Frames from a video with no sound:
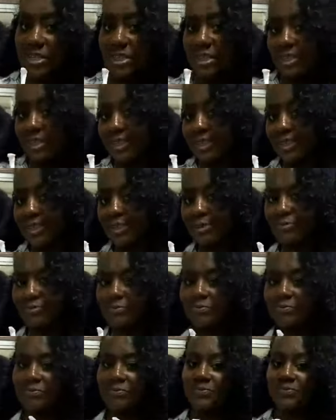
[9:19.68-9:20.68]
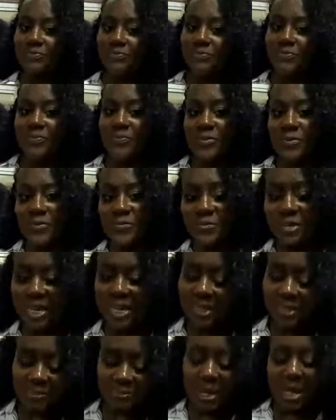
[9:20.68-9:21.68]
Ooh.
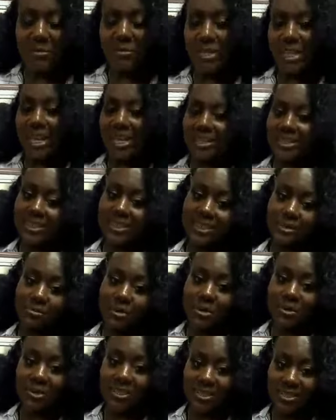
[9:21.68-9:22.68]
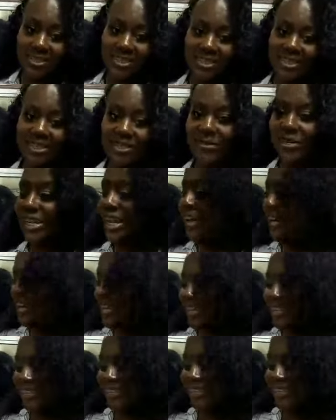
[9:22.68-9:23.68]
Because Robin likes to smell good, so we're not going to